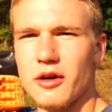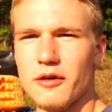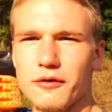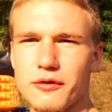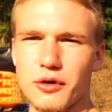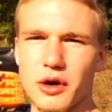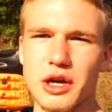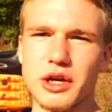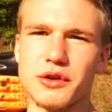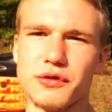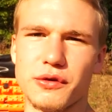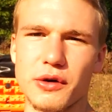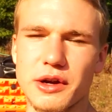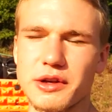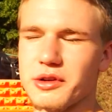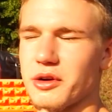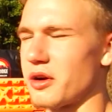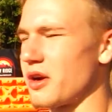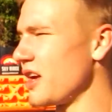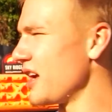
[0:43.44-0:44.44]
Fridge
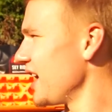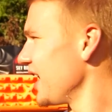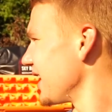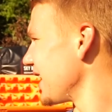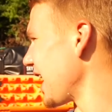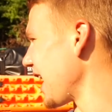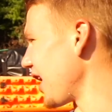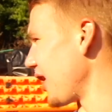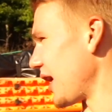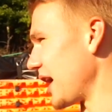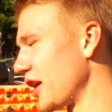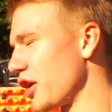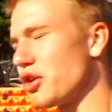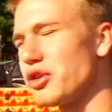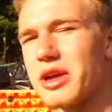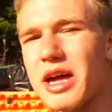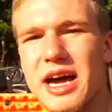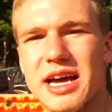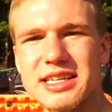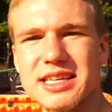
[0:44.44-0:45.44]
freezer. Now I know you
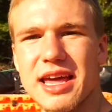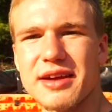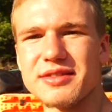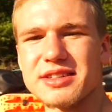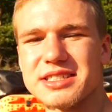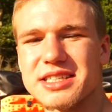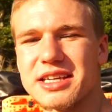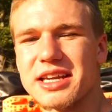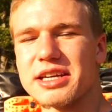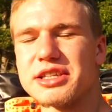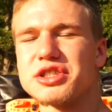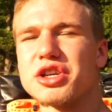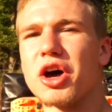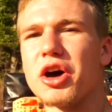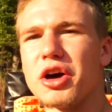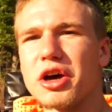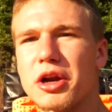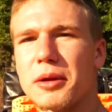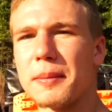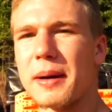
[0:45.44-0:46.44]
guys haven't seen a
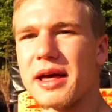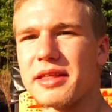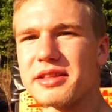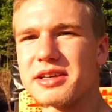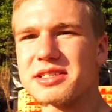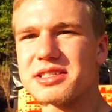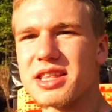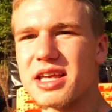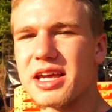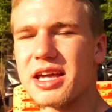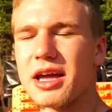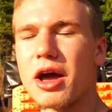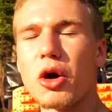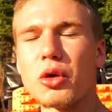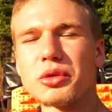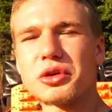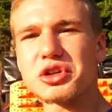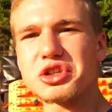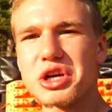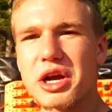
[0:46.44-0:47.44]
ton about this thing
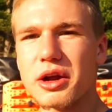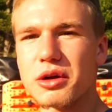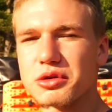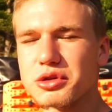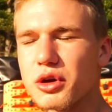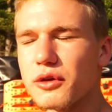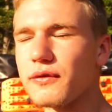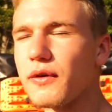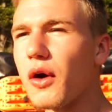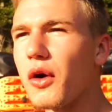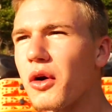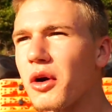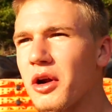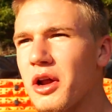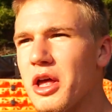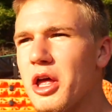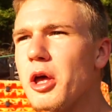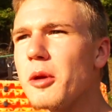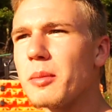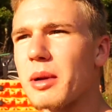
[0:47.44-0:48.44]
on the channel so far,
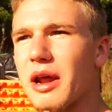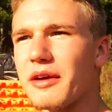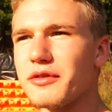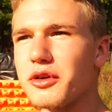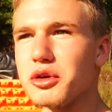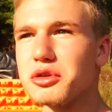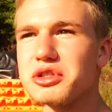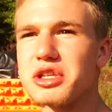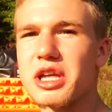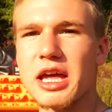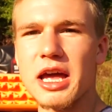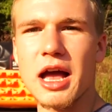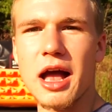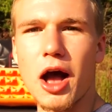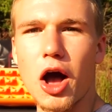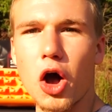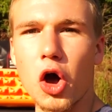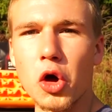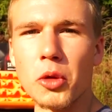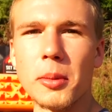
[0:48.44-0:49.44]
but I've used it
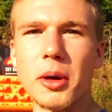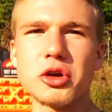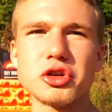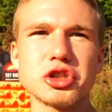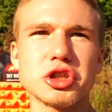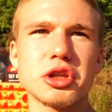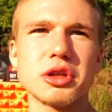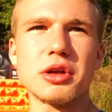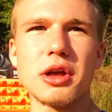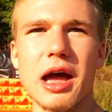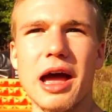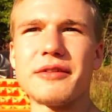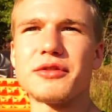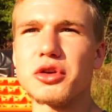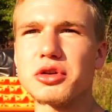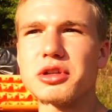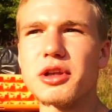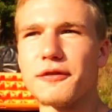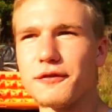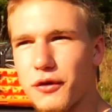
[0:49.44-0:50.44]

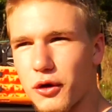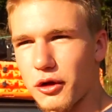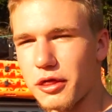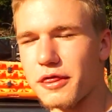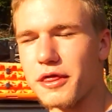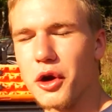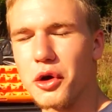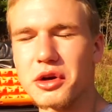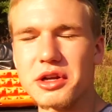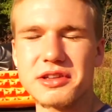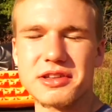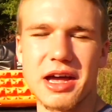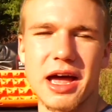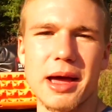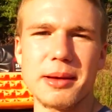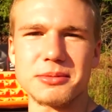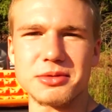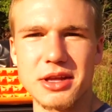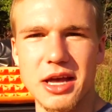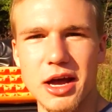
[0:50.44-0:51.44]
for 30
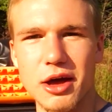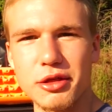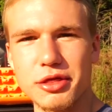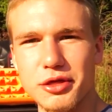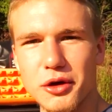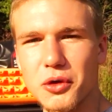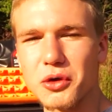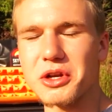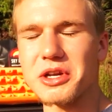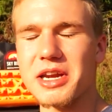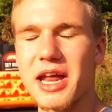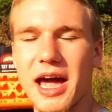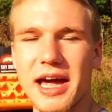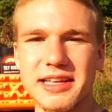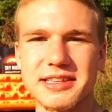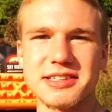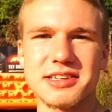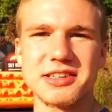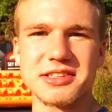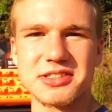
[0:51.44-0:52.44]
times now, 30
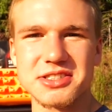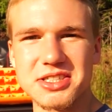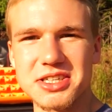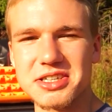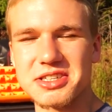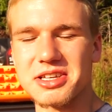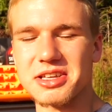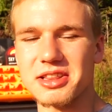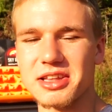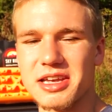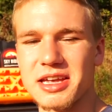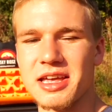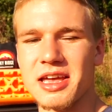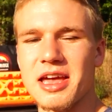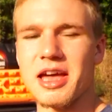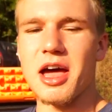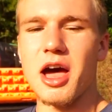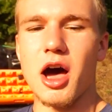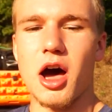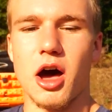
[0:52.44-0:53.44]
nights consistently,
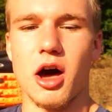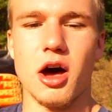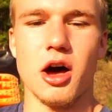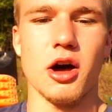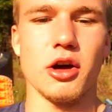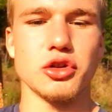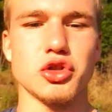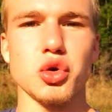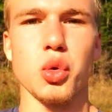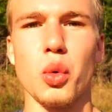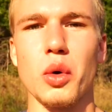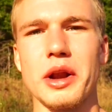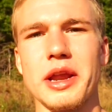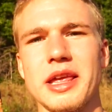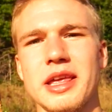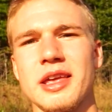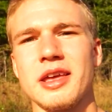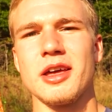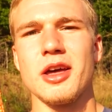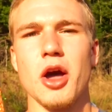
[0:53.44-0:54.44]

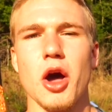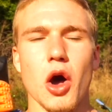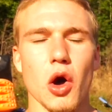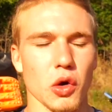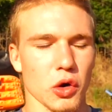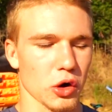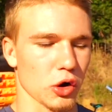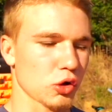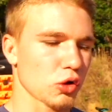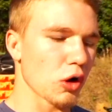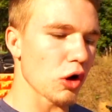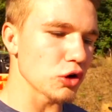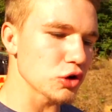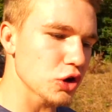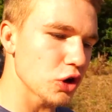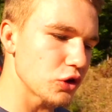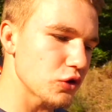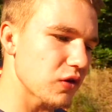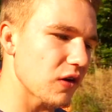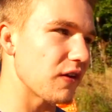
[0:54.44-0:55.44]
20 on our
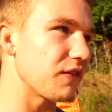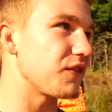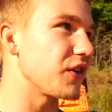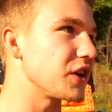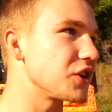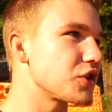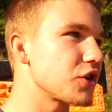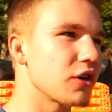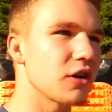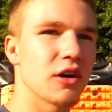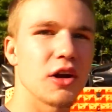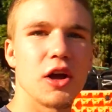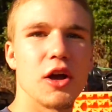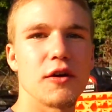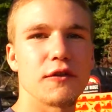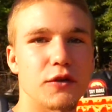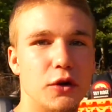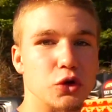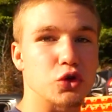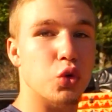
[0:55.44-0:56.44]
cross-country adventure
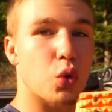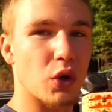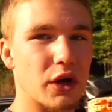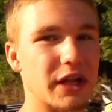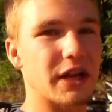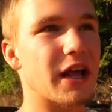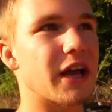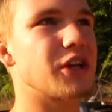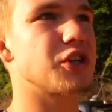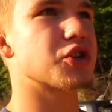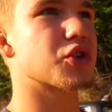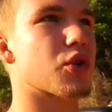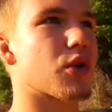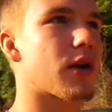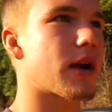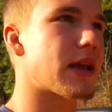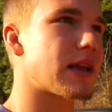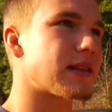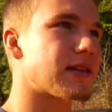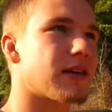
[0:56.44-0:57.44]
for 20 days
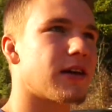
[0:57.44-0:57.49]
straight,